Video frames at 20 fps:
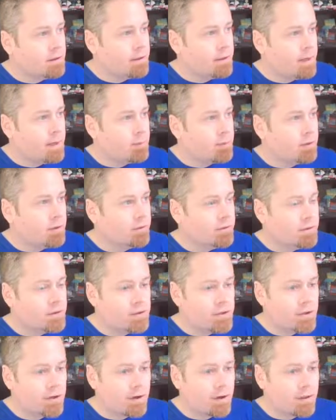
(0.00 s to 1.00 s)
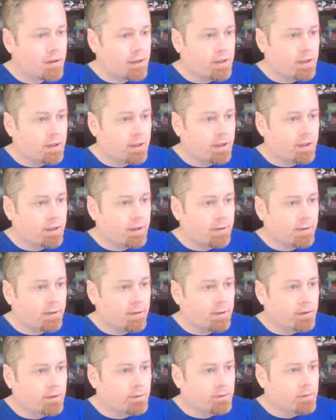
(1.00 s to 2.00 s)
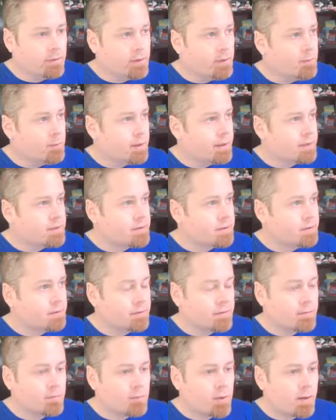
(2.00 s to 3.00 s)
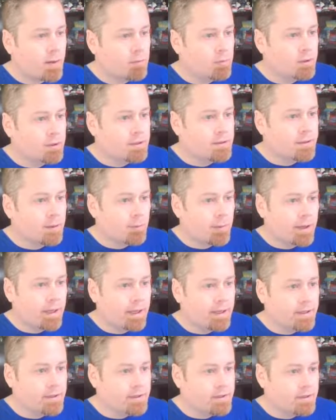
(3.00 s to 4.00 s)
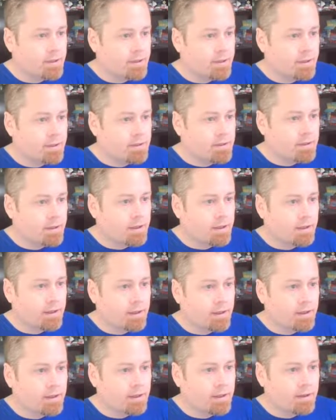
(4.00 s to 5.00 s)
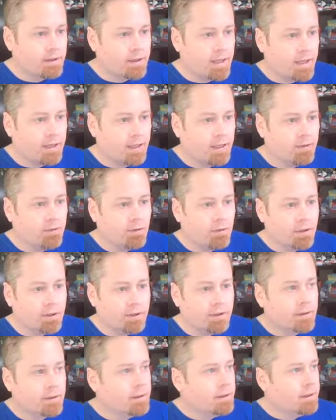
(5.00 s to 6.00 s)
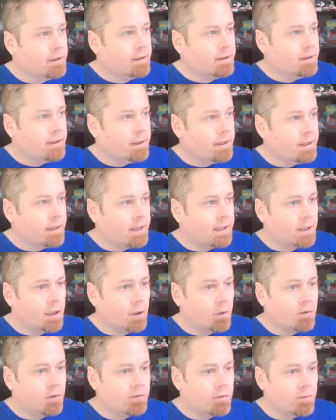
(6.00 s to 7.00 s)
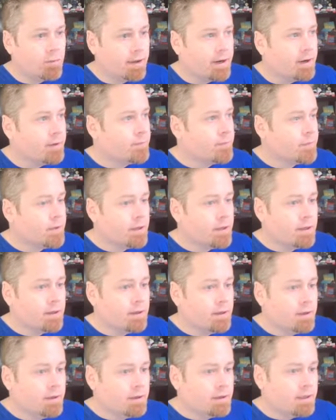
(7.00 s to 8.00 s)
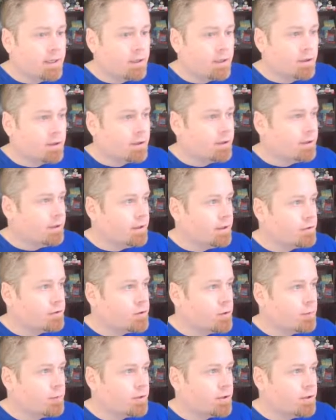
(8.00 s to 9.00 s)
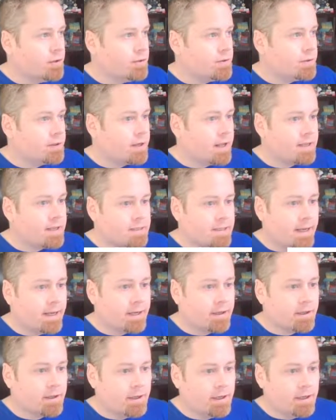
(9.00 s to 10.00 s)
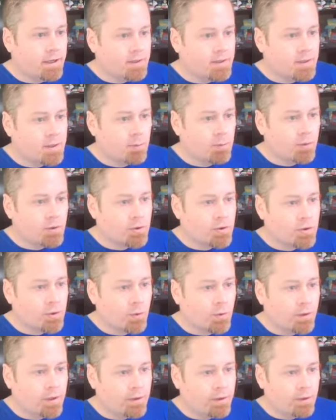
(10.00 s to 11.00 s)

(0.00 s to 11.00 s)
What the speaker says: April of this year. I think the best probabilistic bet is that it's going to hit that level and head lower from there. Taking a look at the triple Qs, the Nasdaq, similar story.